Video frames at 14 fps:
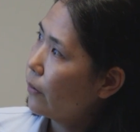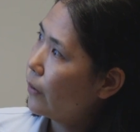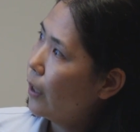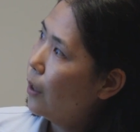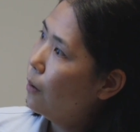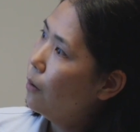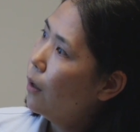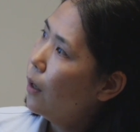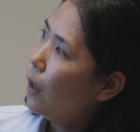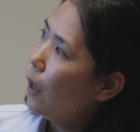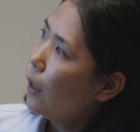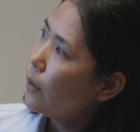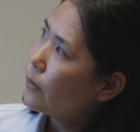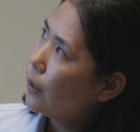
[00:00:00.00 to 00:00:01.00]
So,
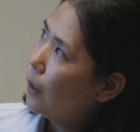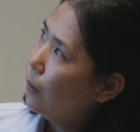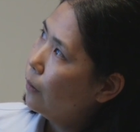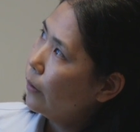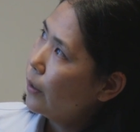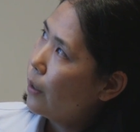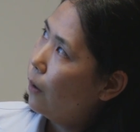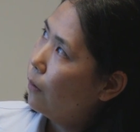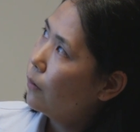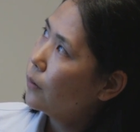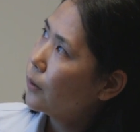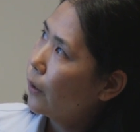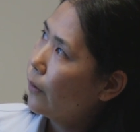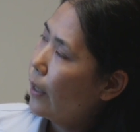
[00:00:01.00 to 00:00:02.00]
so you
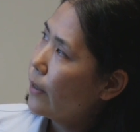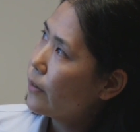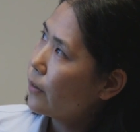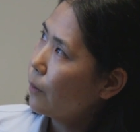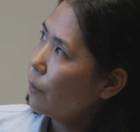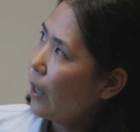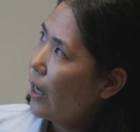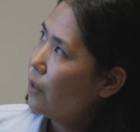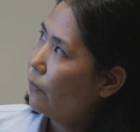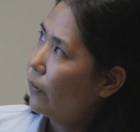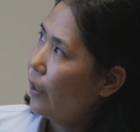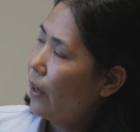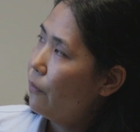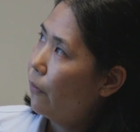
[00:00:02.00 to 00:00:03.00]
know, so there is some kind
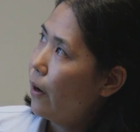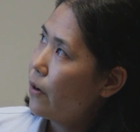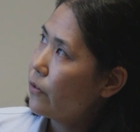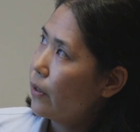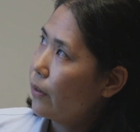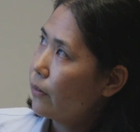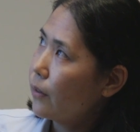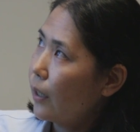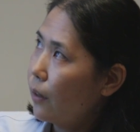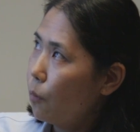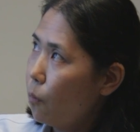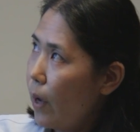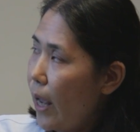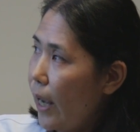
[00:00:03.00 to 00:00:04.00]
of a divergence in
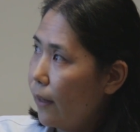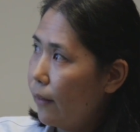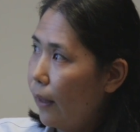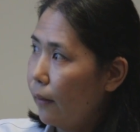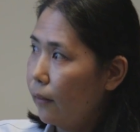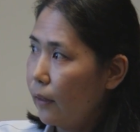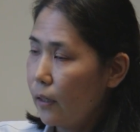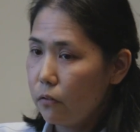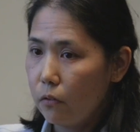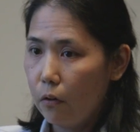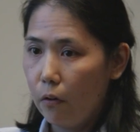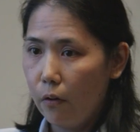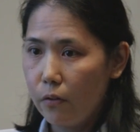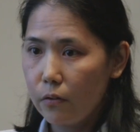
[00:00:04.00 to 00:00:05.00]
the way that these
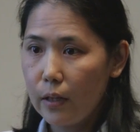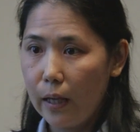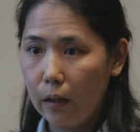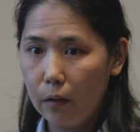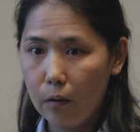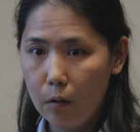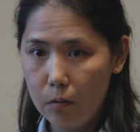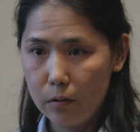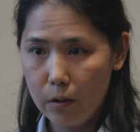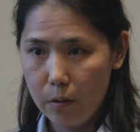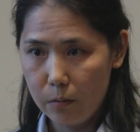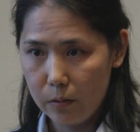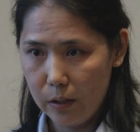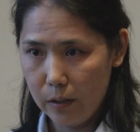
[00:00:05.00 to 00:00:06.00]
neurons encode
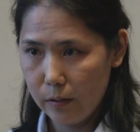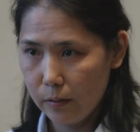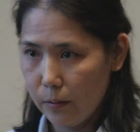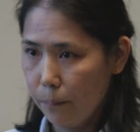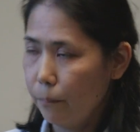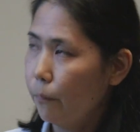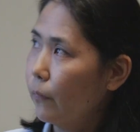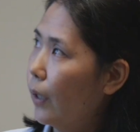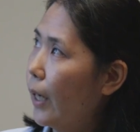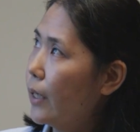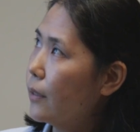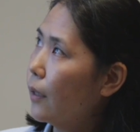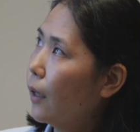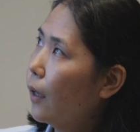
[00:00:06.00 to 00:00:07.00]
odors,
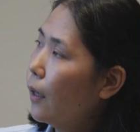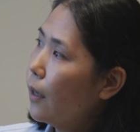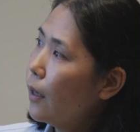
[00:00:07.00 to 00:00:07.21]
right?